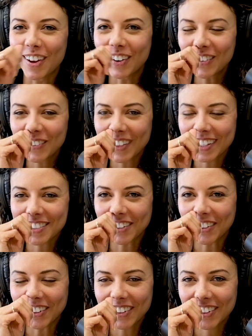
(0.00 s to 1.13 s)
know. That's
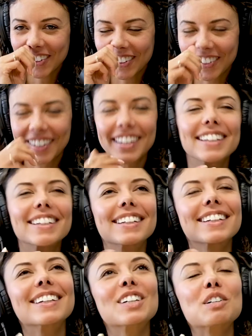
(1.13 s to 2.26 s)
hard.
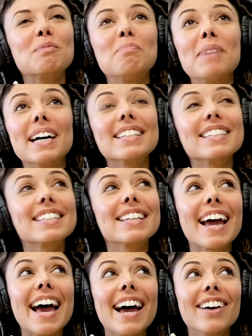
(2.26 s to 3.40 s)
Best
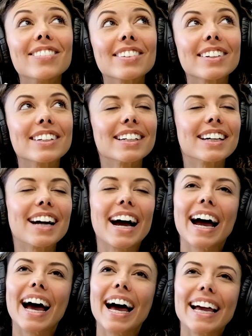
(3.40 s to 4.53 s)
ever.
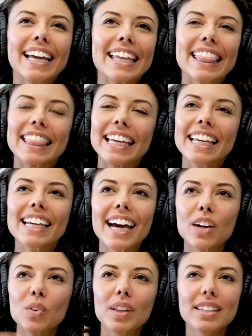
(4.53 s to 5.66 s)
I
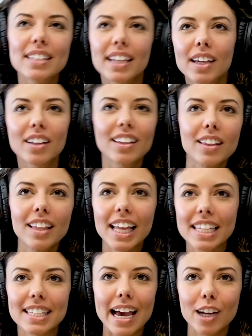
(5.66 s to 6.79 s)
don't think it's like a
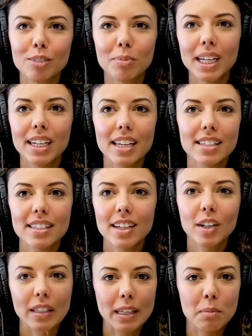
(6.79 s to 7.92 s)
soundbite
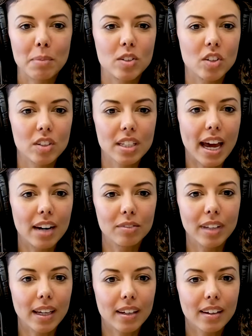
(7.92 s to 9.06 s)
necessarily, but just kind of
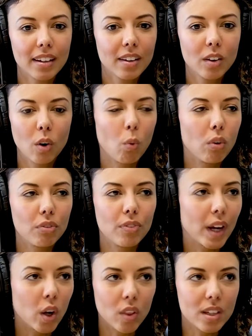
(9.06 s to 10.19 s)
like, we'll
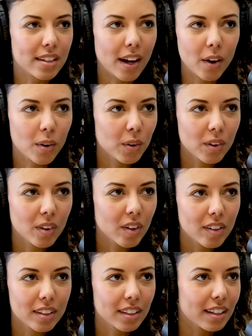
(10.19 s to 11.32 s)
figure this out.
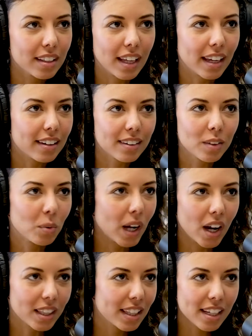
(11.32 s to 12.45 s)
Like, we
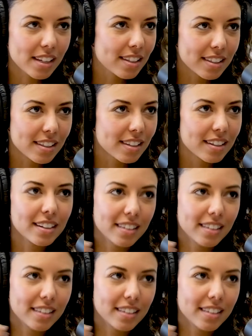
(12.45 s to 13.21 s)
got this.